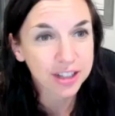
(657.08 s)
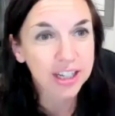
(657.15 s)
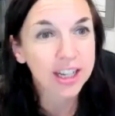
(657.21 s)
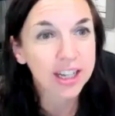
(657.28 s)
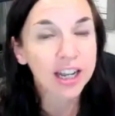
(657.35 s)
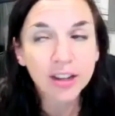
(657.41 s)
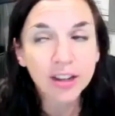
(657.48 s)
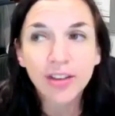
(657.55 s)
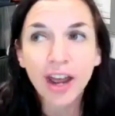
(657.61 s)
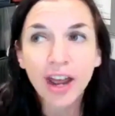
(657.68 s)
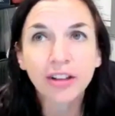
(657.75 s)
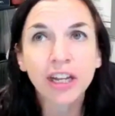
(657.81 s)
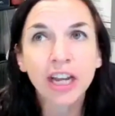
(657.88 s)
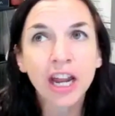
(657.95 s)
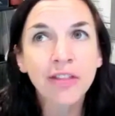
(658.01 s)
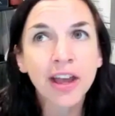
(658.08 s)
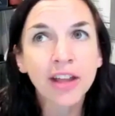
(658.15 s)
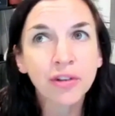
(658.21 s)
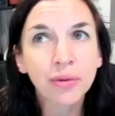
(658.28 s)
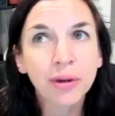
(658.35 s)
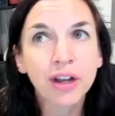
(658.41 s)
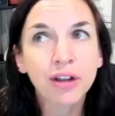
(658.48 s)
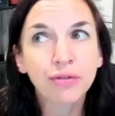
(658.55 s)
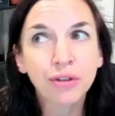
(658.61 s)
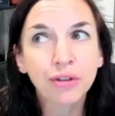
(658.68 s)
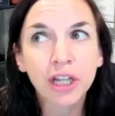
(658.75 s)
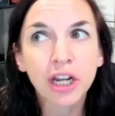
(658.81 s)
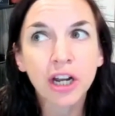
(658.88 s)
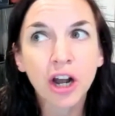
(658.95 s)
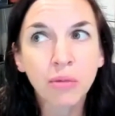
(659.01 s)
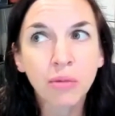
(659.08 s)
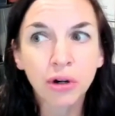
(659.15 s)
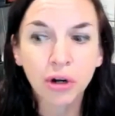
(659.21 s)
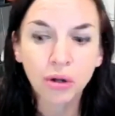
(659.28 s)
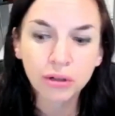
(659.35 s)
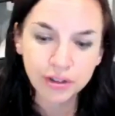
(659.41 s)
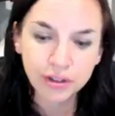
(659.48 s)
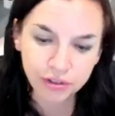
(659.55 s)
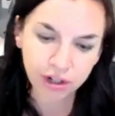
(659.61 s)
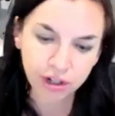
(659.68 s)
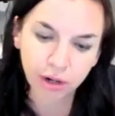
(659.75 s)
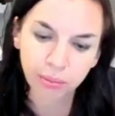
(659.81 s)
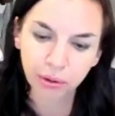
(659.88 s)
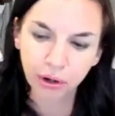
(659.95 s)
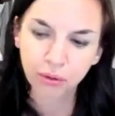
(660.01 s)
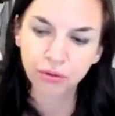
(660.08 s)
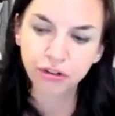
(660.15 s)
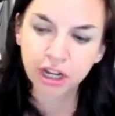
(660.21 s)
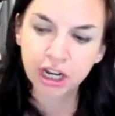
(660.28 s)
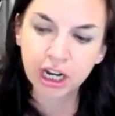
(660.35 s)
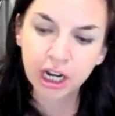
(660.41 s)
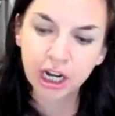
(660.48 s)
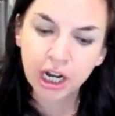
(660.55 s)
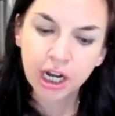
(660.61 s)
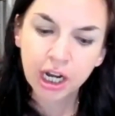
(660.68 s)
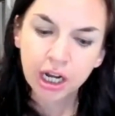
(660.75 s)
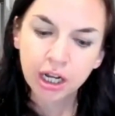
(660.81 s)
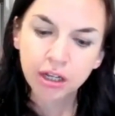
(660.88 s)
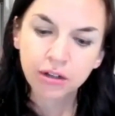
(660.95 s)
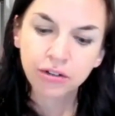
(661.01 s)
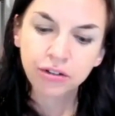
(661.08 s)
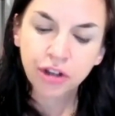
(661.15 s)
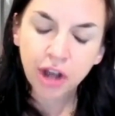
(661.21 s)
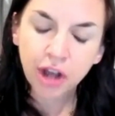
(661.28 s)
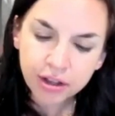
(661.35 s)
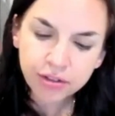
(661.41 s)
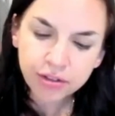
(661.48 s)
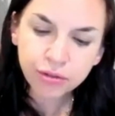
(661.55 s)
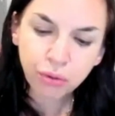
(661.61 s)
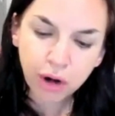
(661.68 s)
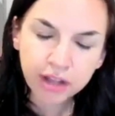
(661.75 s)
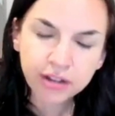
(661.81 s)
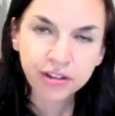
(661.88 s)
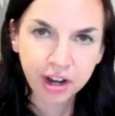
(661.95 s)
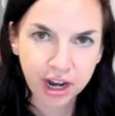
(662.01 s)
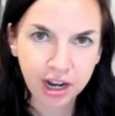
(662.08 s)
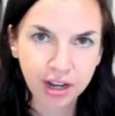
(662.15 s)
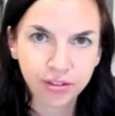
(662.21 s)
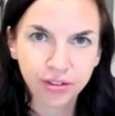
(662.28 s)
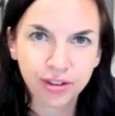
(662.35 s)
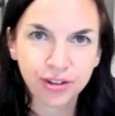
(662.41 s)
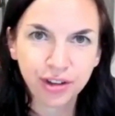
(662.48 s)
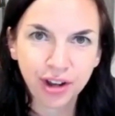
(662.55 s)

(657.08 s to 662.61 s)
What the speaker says: Exactly. Exactly. And that's why I feel like a more holistic approach, like, does run tests. The